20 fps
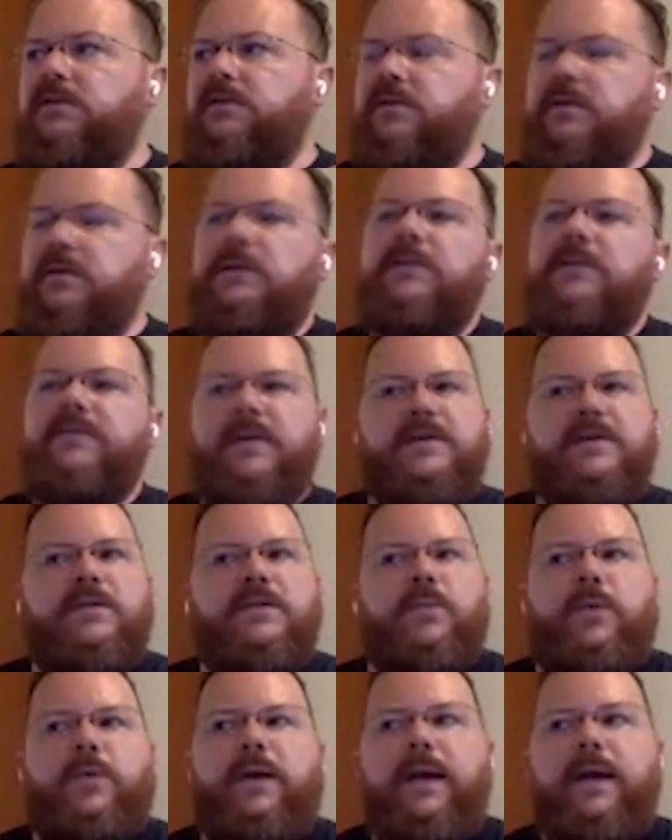During the
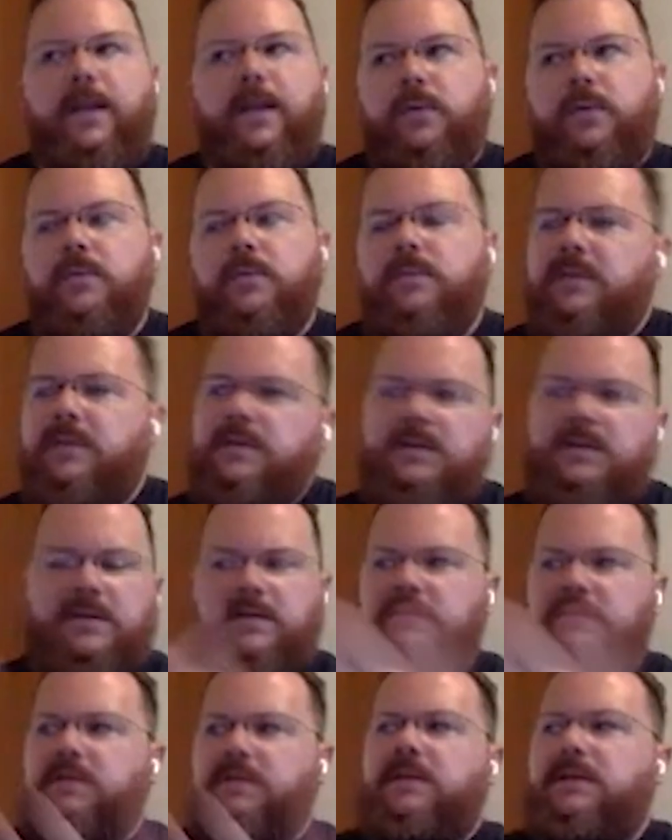function preamble, this is
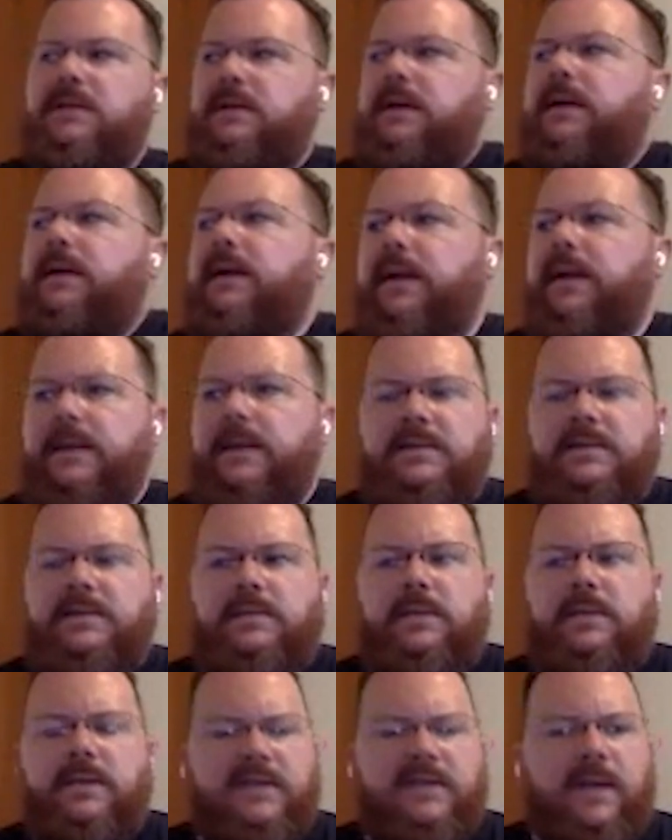just an
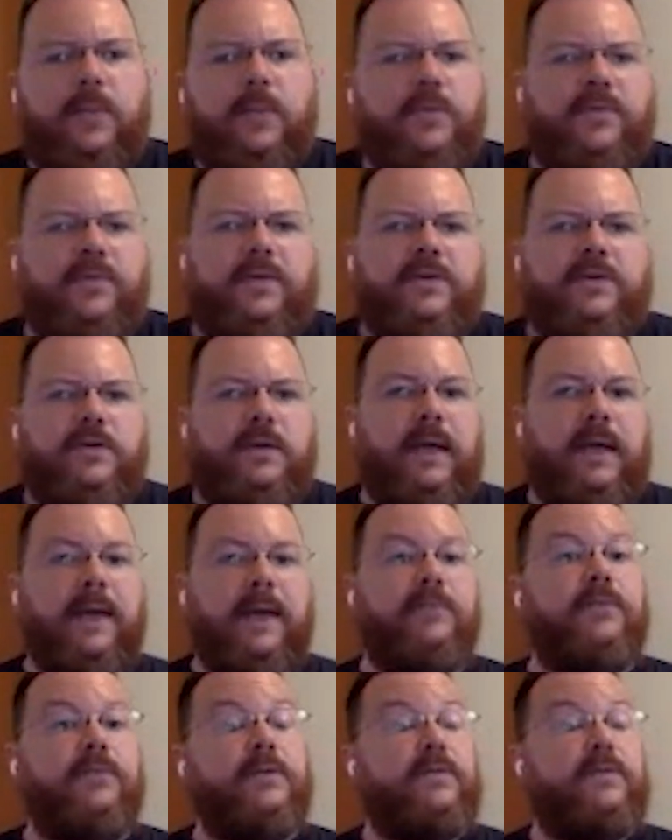example function.
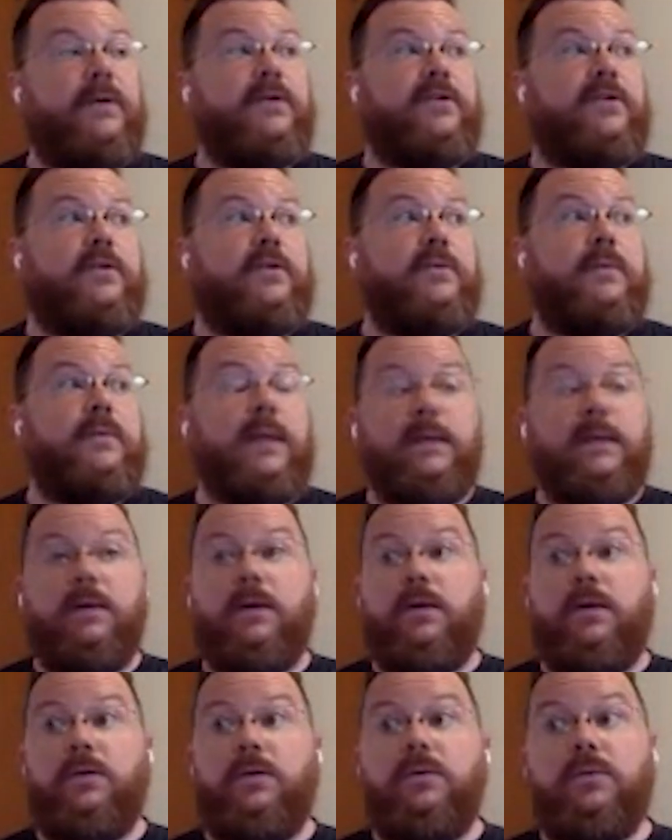Every function in
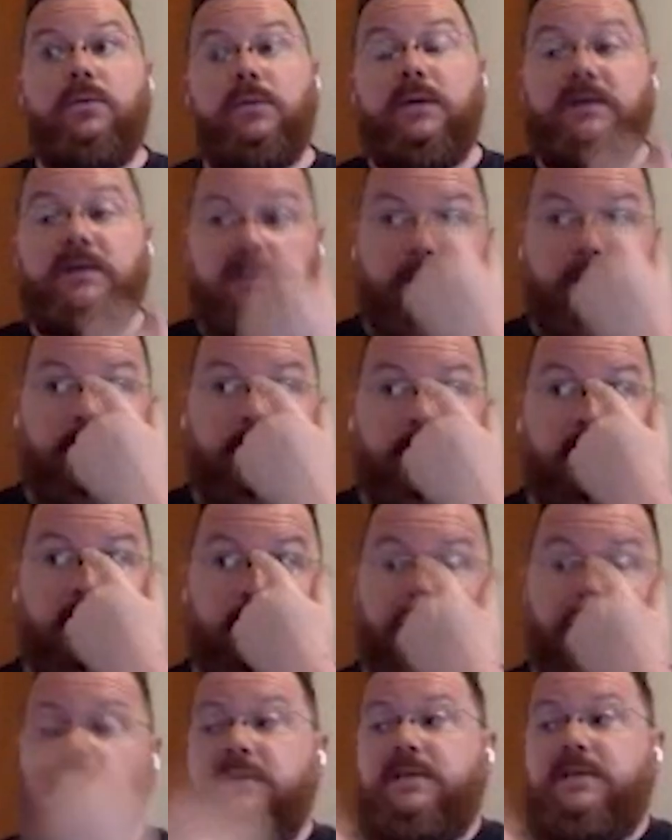Go that is
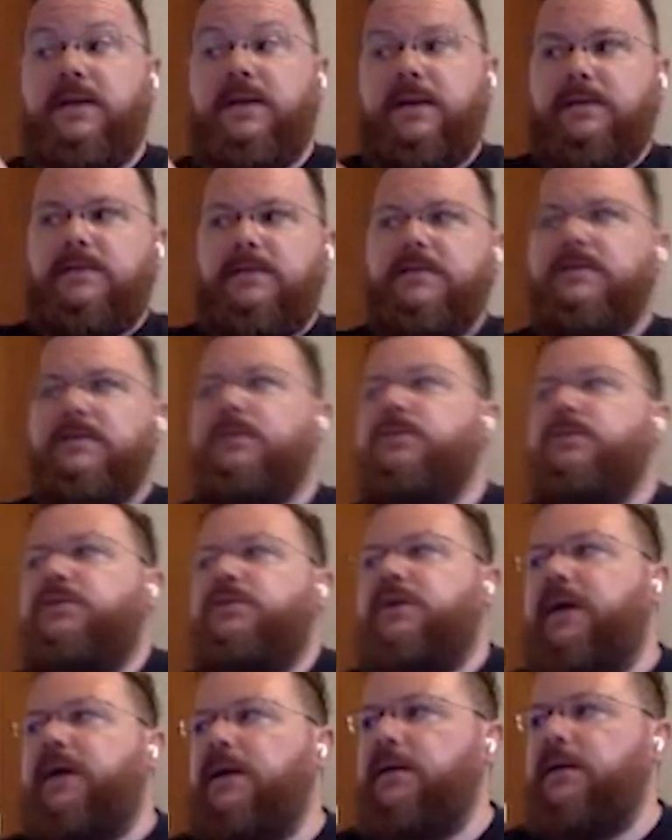compiled with this has this little
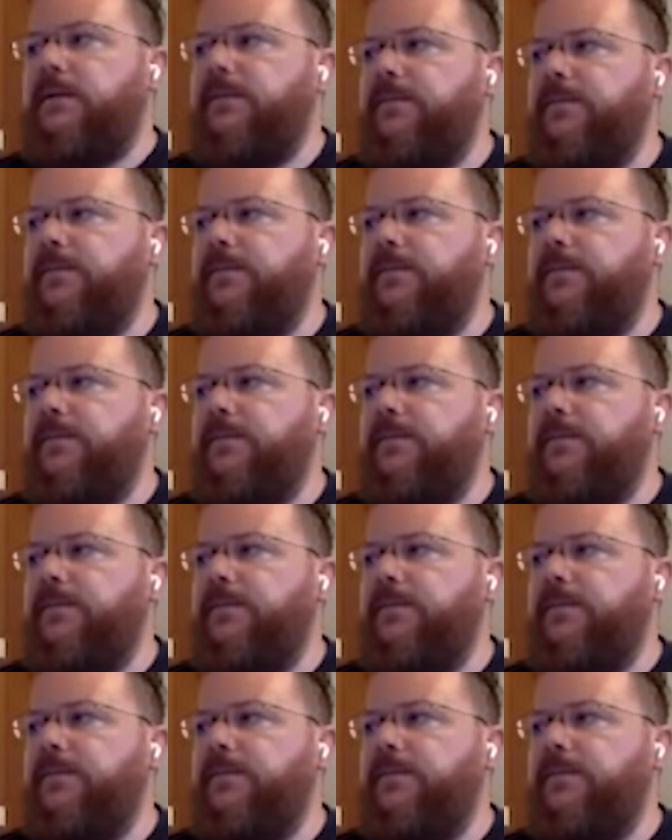check,